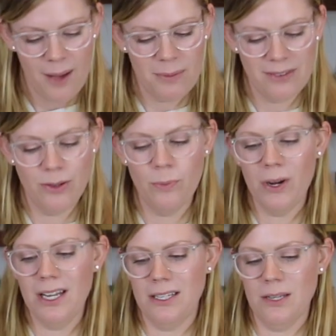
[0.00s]
but if you
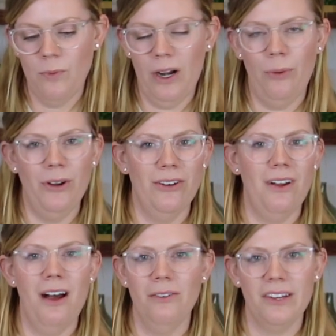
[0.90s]
put it somewhere where you're
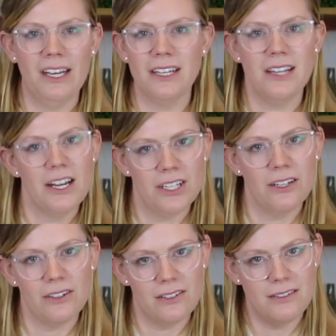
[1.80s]
not really going to touch
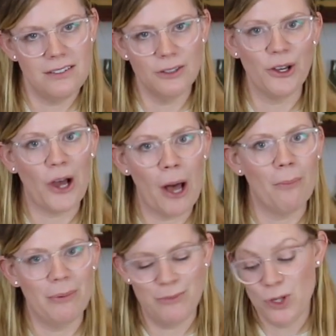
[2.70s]
it or look
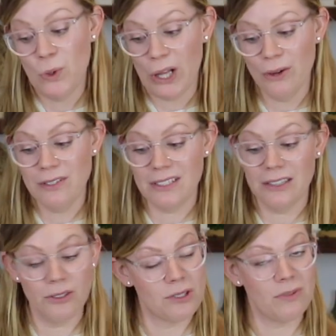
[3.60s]
up too close,
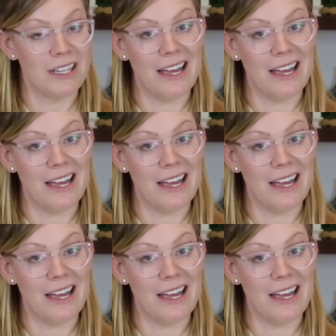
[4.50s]
it looks really